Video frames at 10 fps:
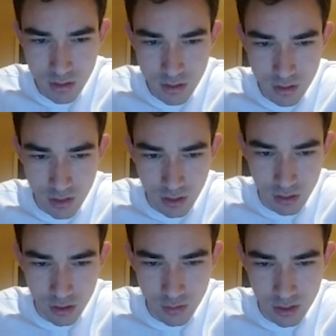Okay, you
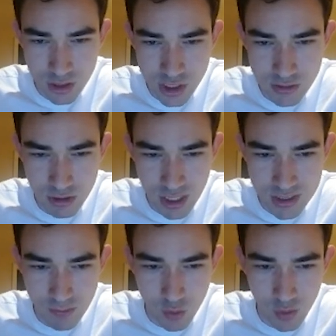know what? Let's just get
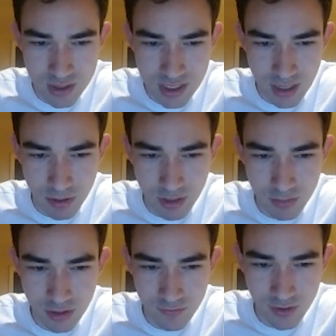some queenside play.
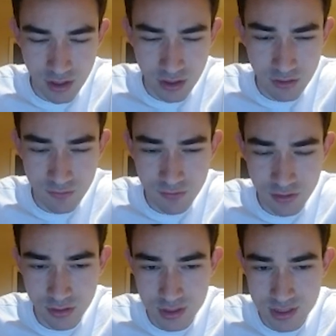b5
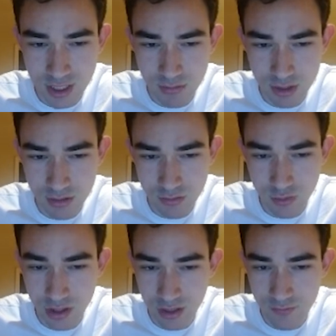is coming
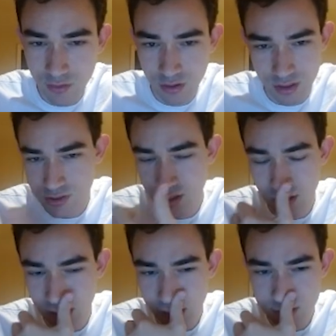with a4. Okay, so he
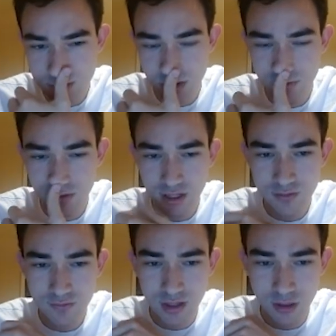allows b5,
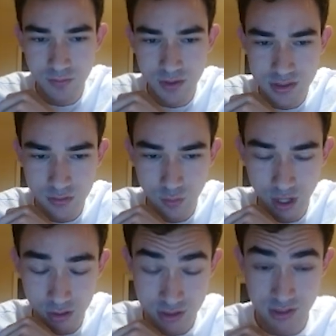and now b...
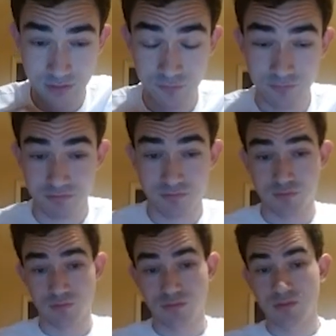Wow, just a
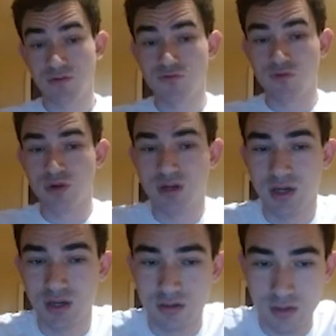free
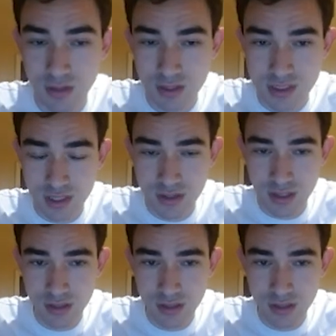knight. I'm going to take that.